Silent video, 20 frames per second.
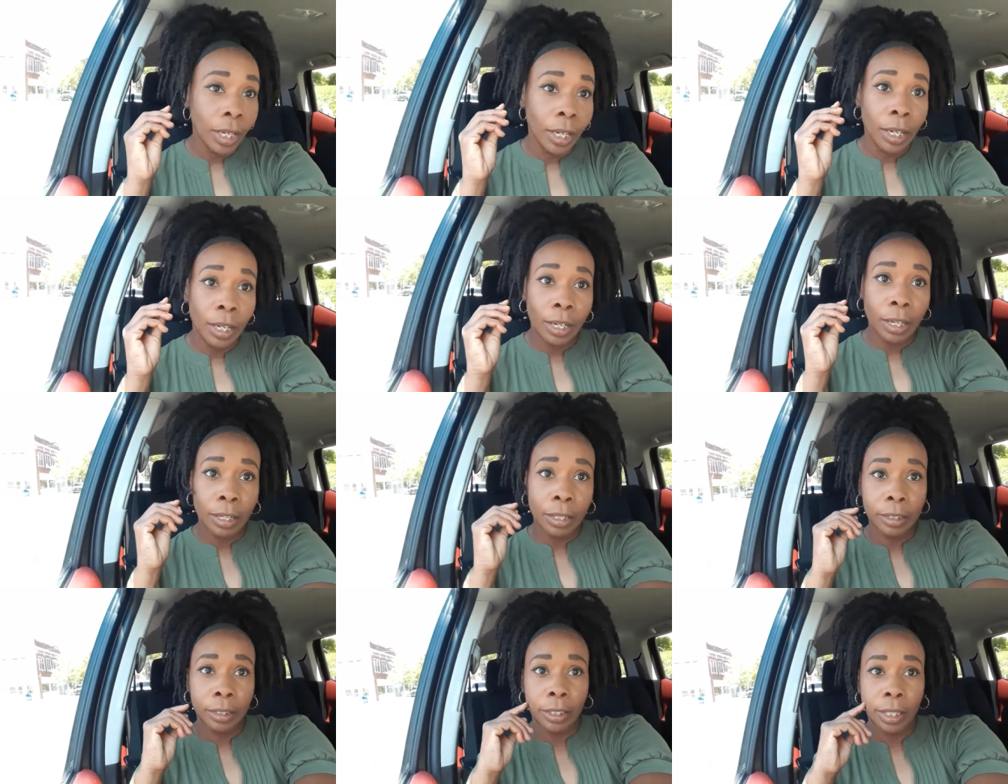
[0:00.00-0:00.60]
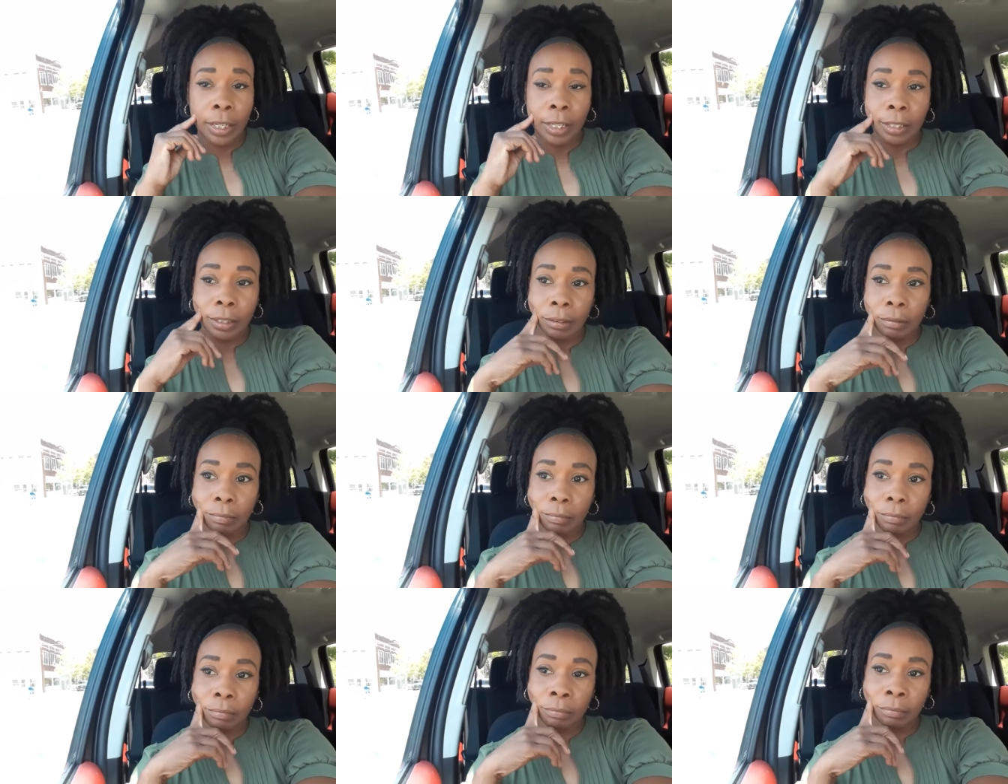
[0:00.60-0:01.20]
And
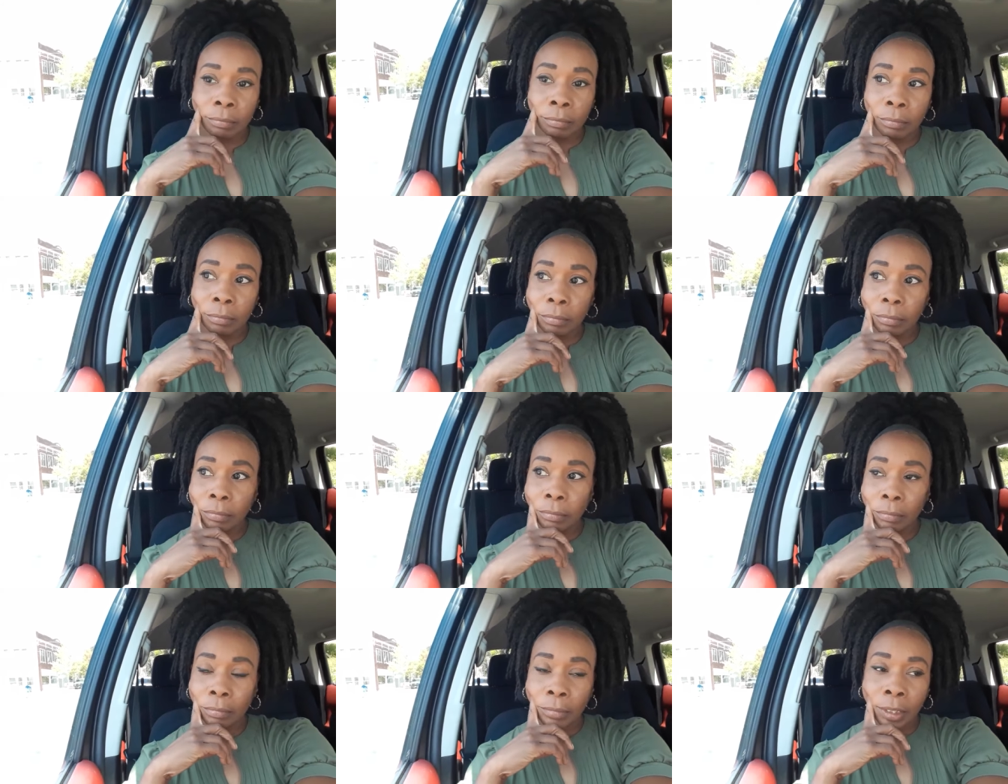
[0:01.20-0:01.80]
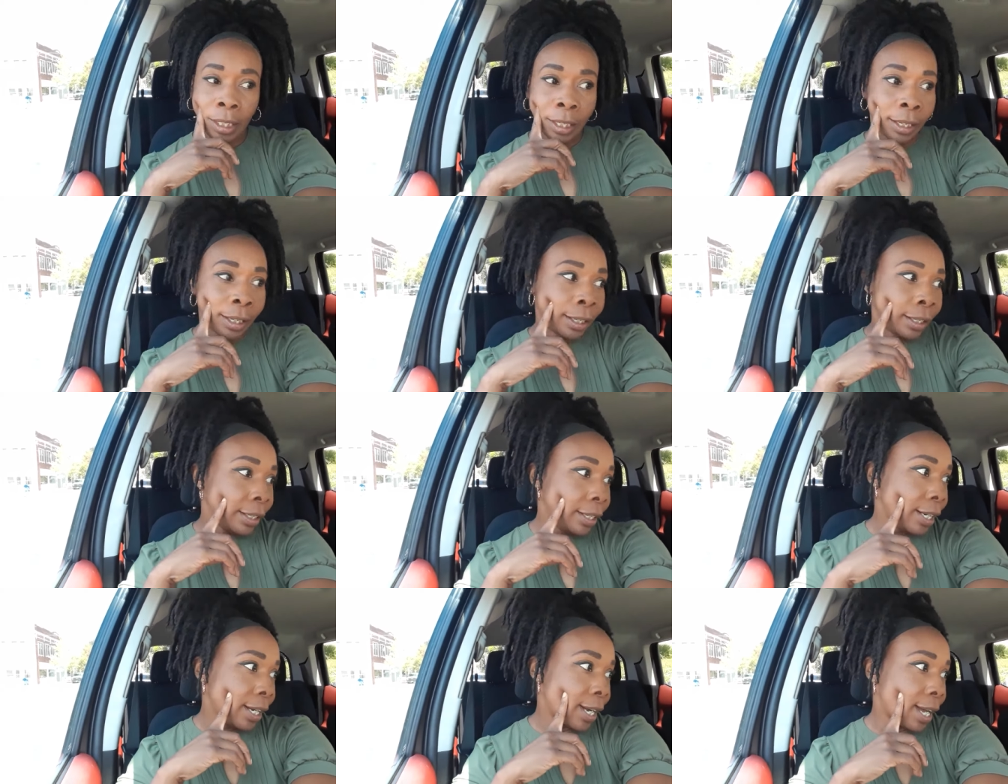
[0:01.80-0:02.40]
um,
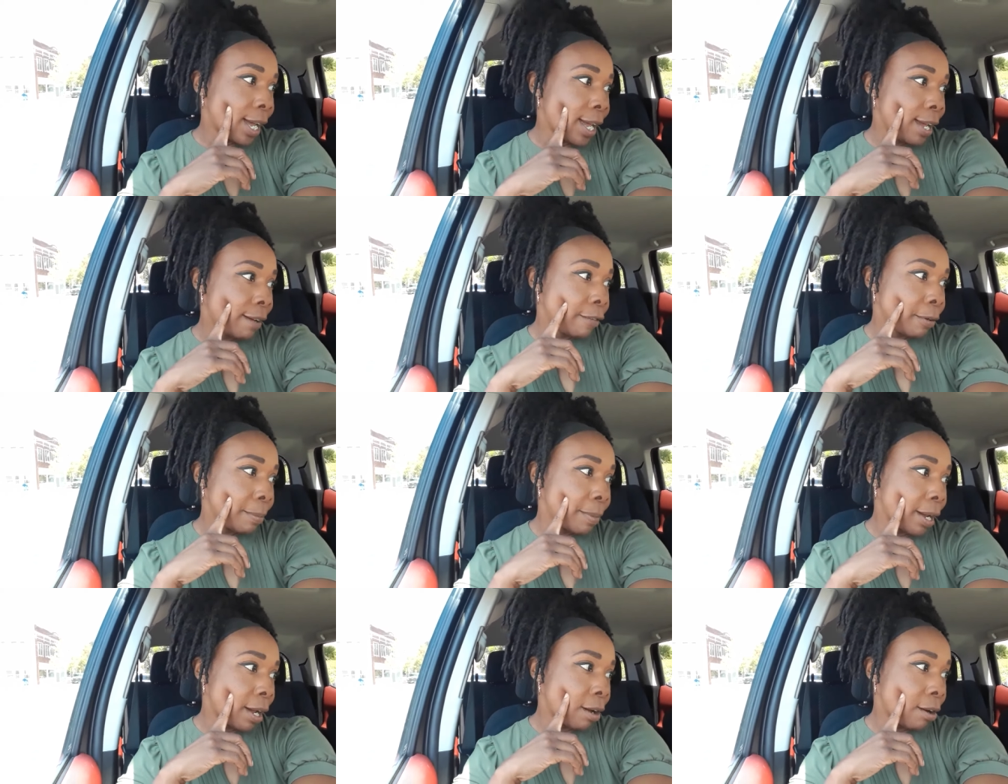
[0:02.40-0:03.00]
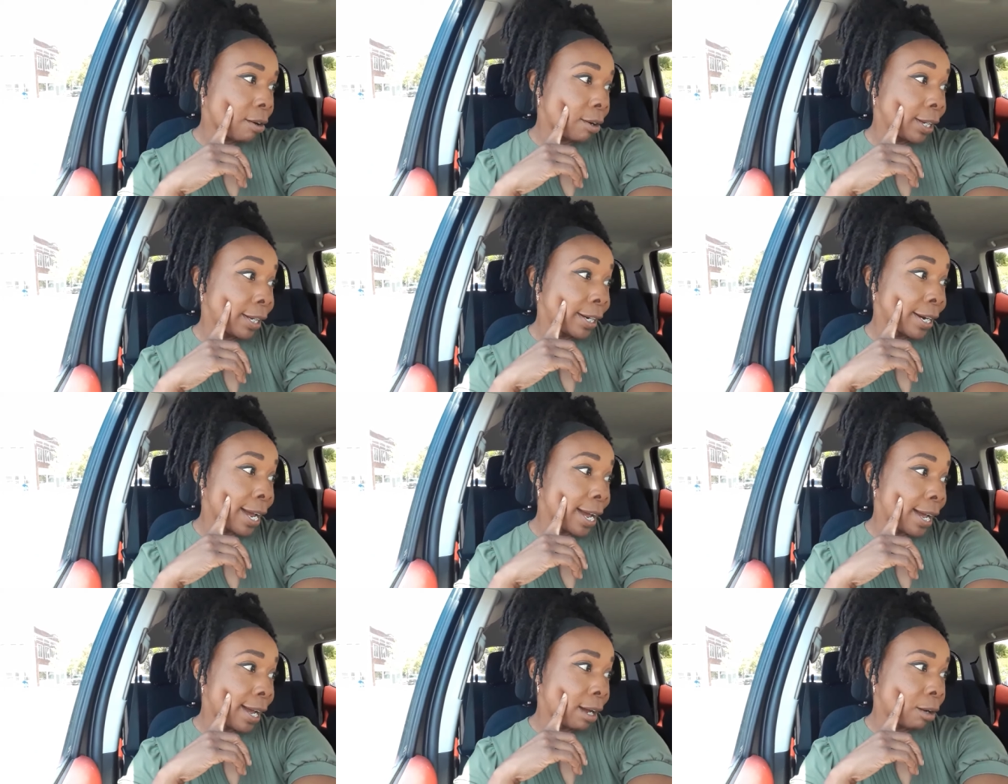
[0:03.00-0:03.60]
yeah, I have about
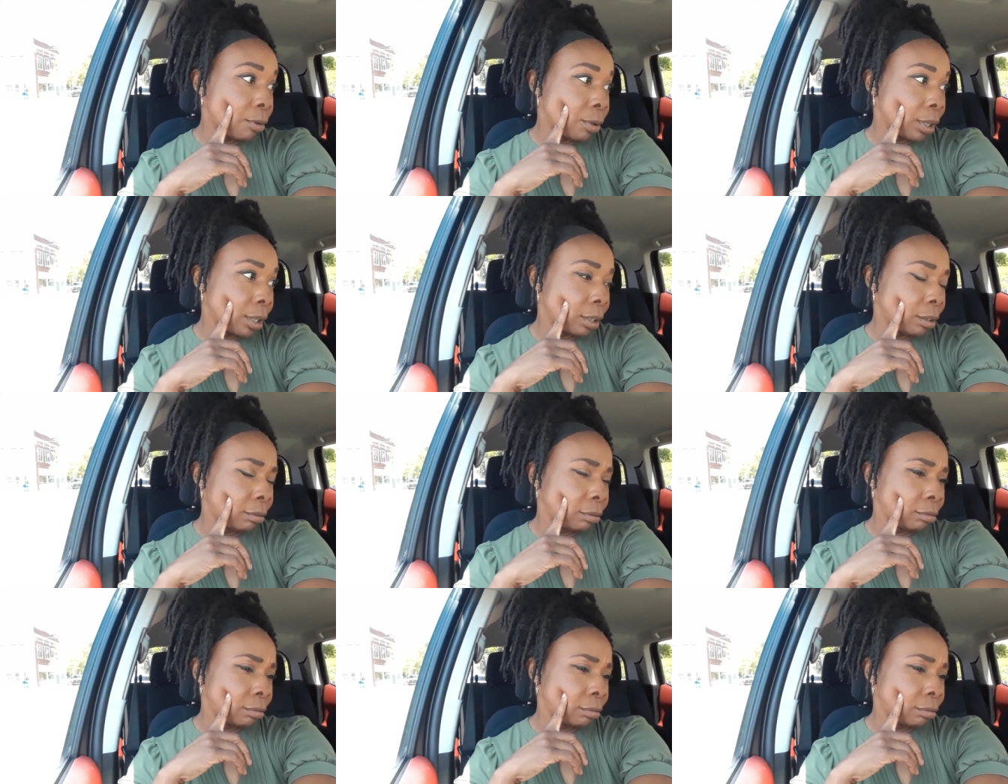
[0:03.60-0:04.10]
an hour.